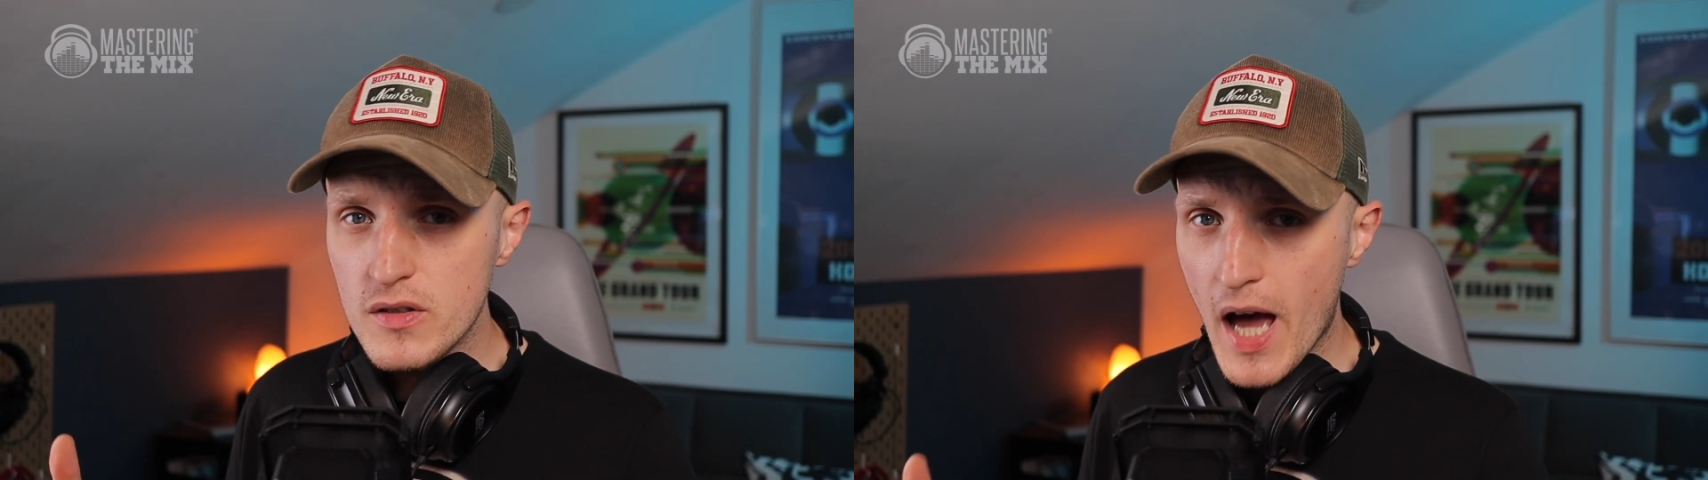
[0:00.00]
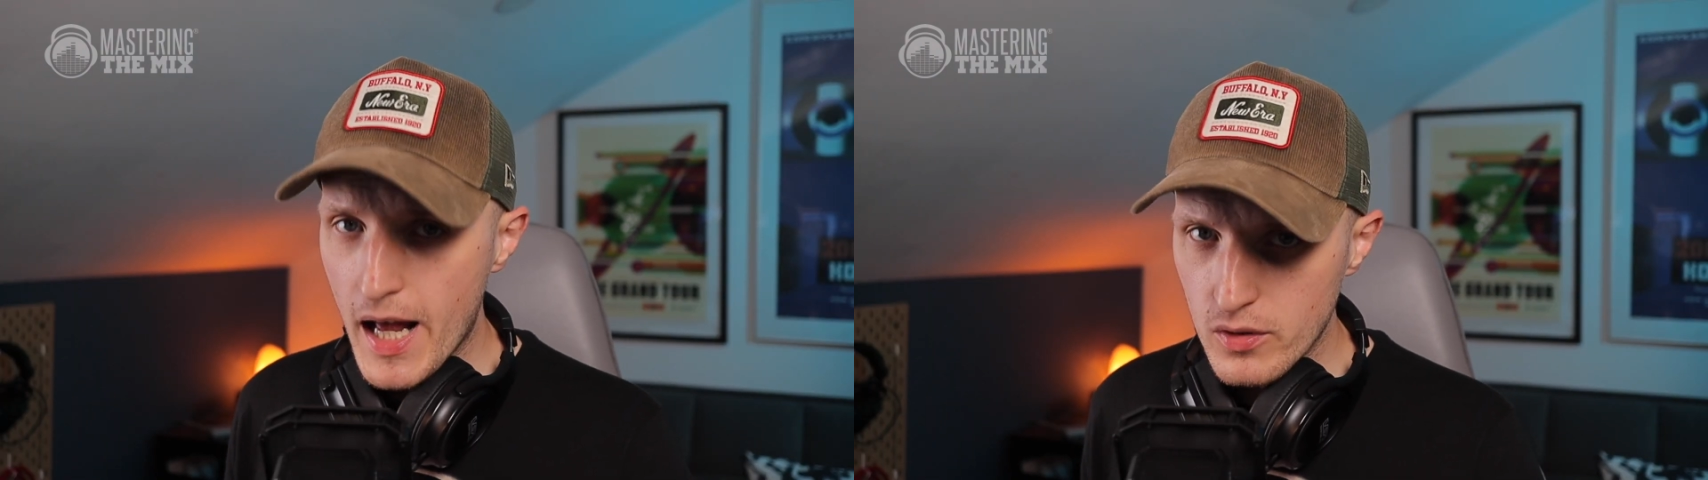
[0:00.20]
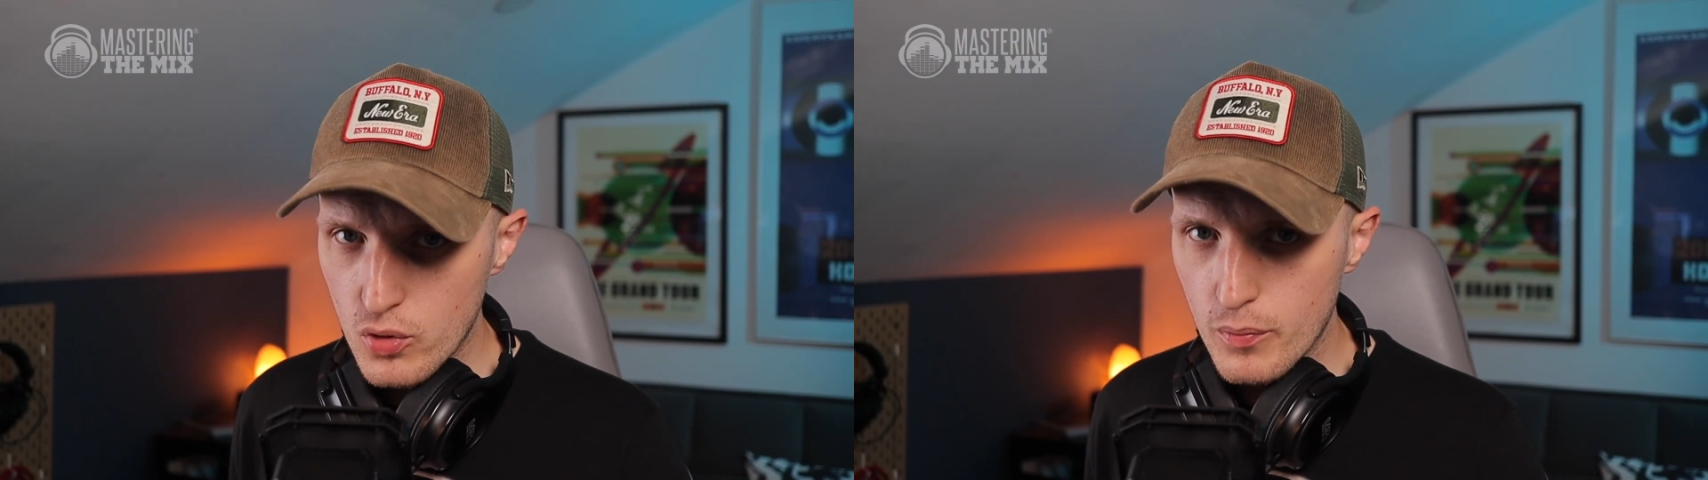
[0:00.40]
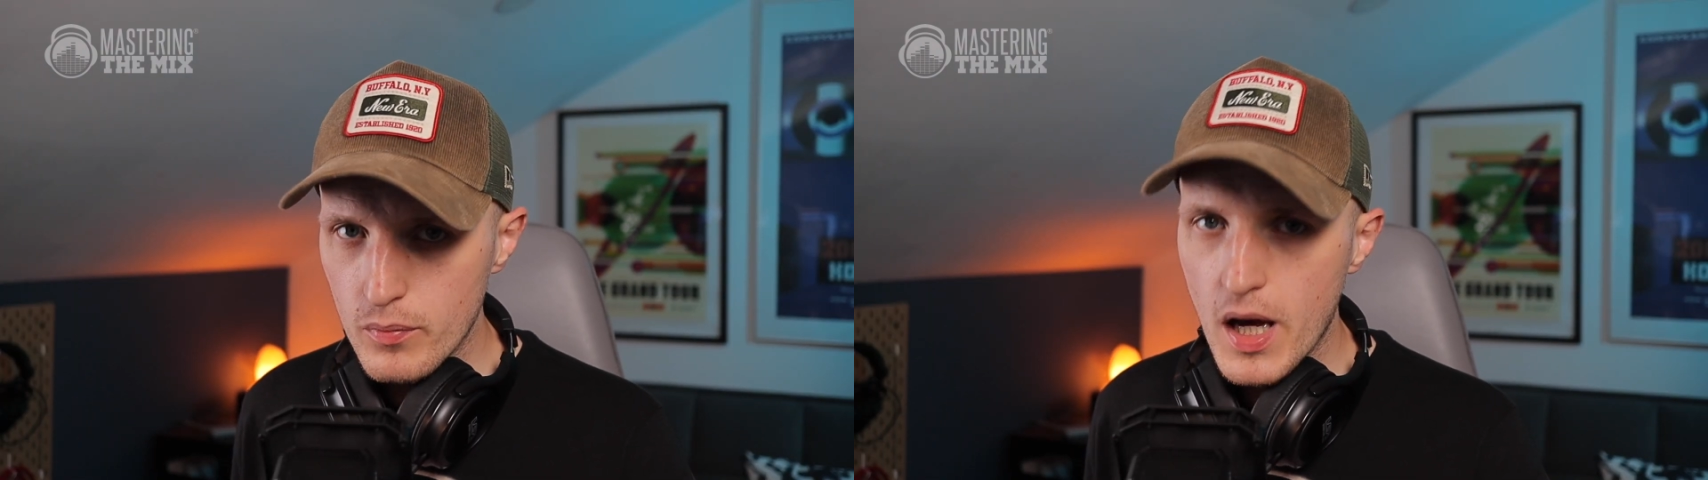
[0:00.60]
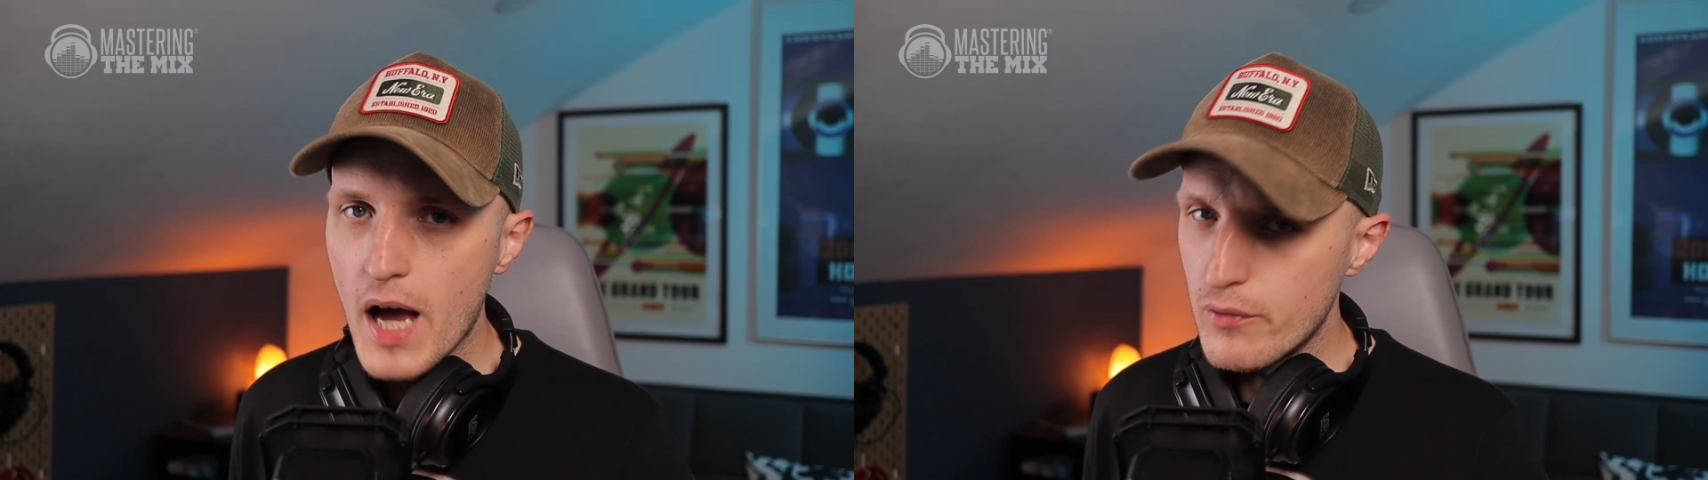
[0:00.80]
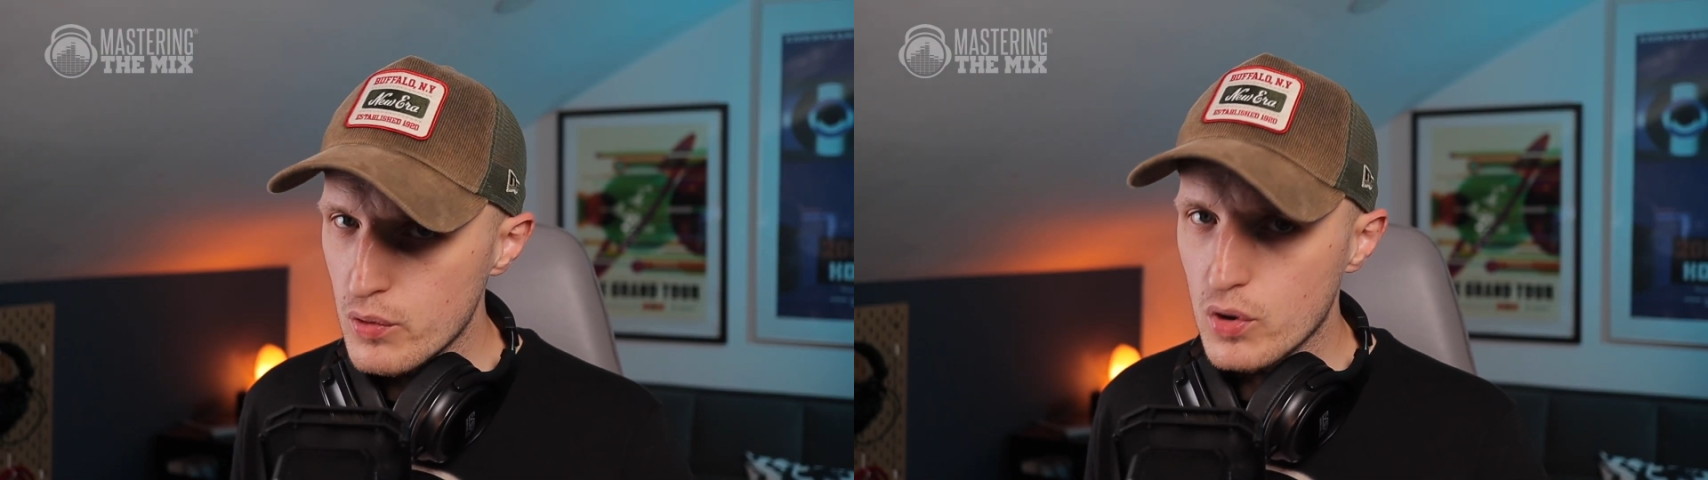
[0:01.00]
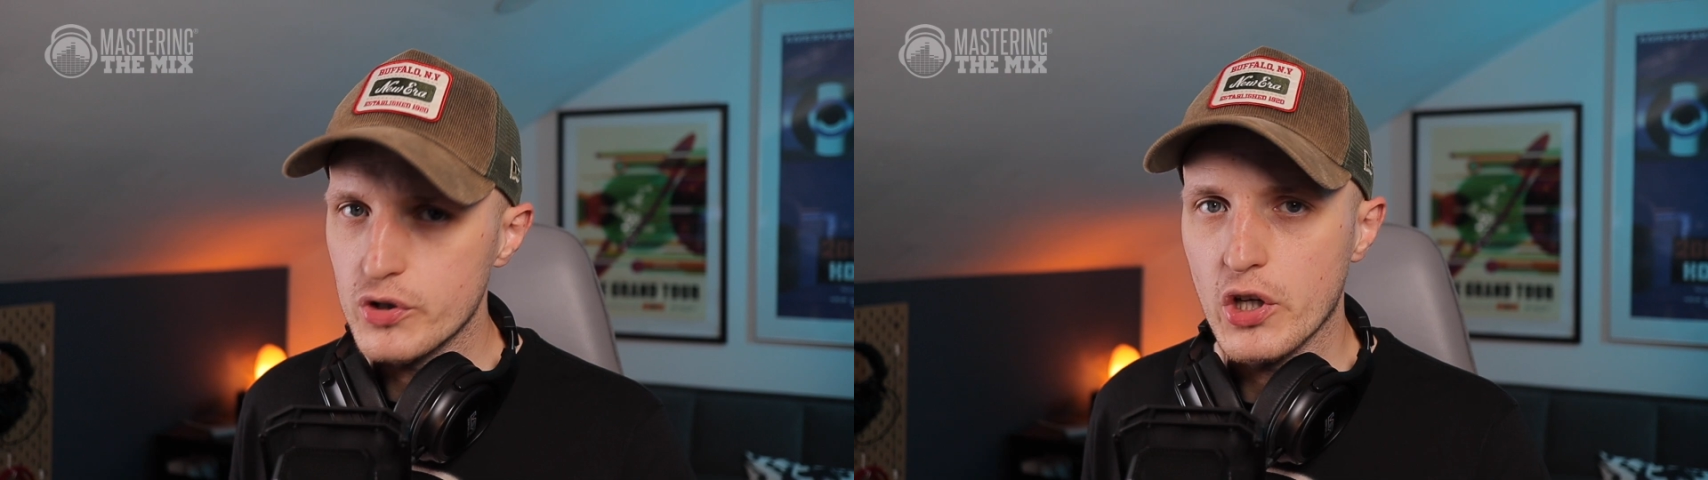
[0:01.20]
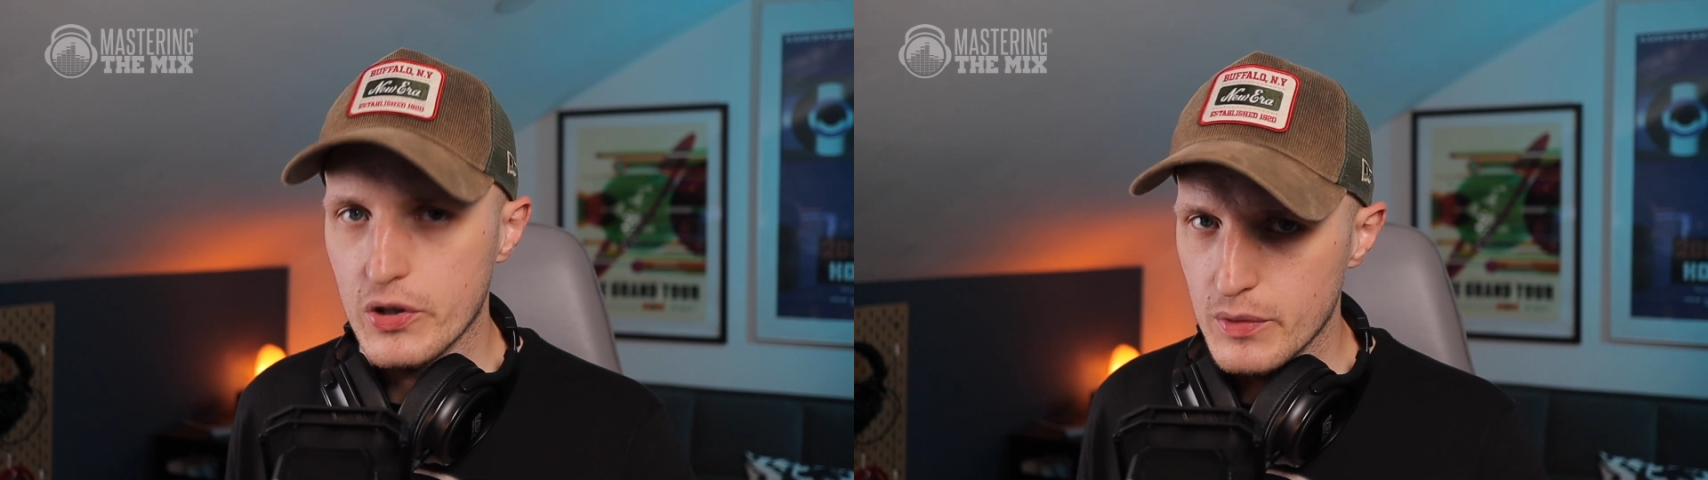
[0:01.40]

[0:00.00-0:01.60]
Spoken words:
headroom everyone talks